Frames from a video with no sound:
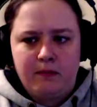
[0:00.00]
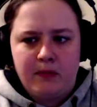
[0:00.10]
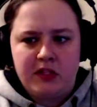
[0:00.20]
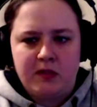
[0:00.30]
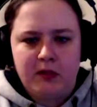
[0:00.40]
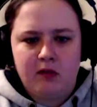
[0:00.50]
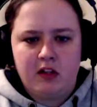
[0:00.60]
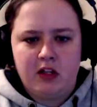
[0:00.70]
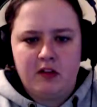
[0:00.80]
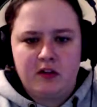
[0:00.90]
interrupting
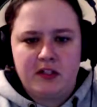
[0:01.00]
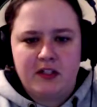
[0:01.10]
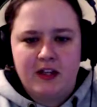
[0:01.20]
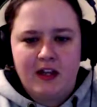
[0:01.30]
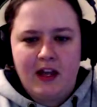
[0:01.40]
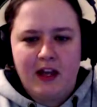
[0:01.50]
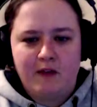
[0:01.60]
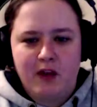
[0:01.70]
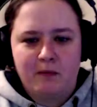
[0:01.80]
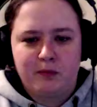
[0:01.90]
minions. I've
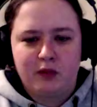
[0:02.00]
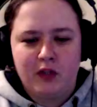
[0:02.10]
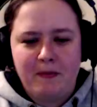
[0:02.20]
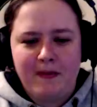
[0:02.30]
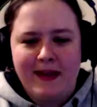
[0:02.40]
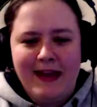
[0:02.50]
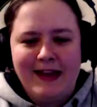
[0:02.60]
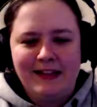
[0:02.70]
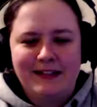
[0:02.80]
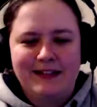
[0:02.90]
gone proper ahead.